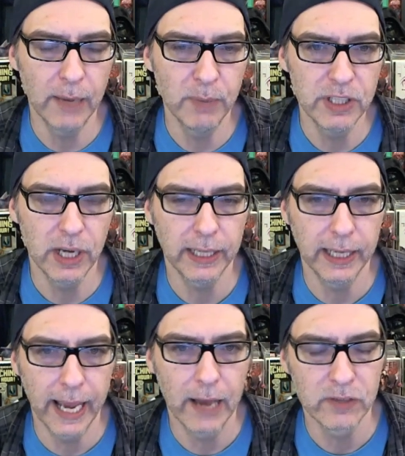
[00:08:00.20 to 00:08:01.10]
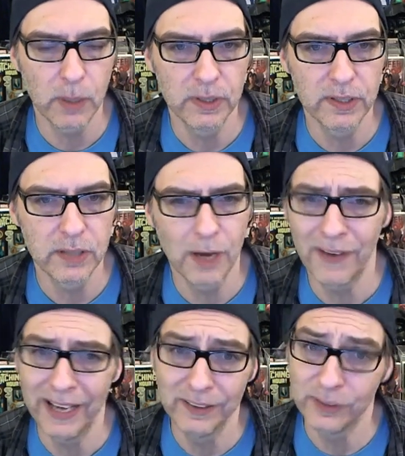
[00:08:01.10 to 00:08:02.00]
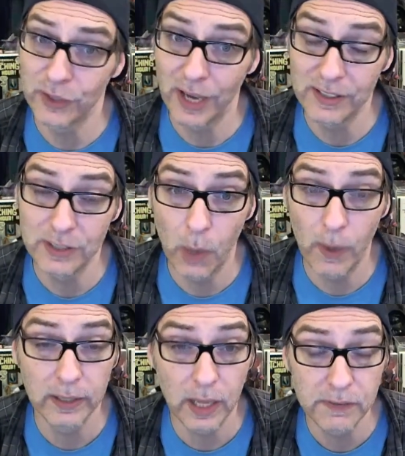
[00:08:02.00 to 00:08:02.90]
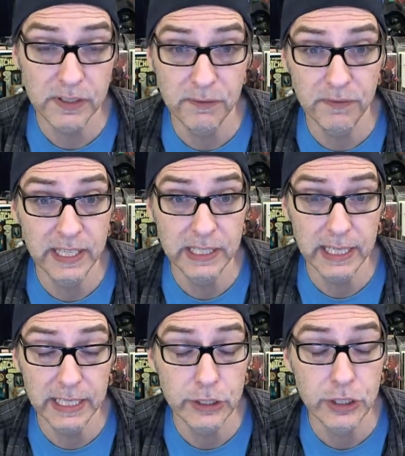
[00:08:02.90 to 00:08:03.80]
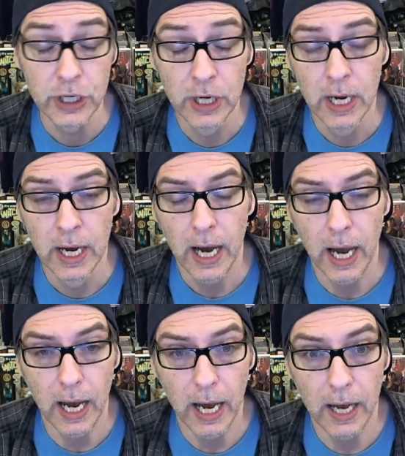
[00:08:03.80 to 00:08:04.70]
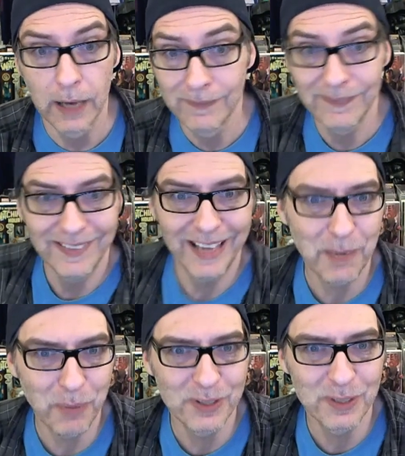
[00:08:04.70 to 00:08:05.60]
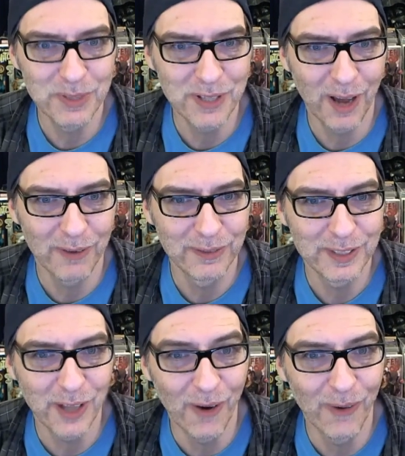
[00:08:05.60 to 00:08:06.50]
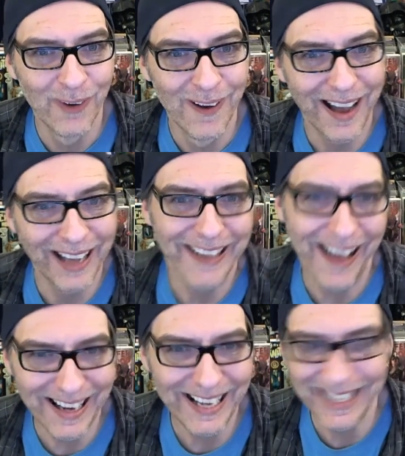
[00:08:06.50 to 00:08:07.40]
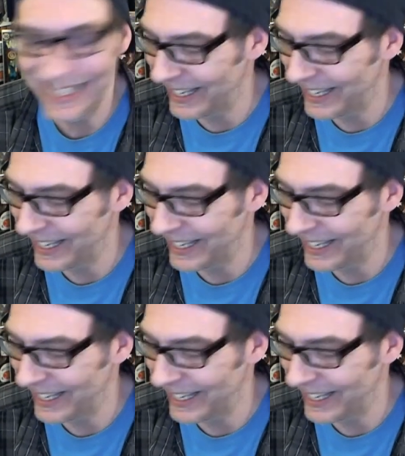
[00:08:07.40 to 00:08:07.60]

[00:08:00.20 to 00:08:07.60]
I've been checking out some of the stuff. You guys know I love some vintage, and I bought some stuff. So I got it.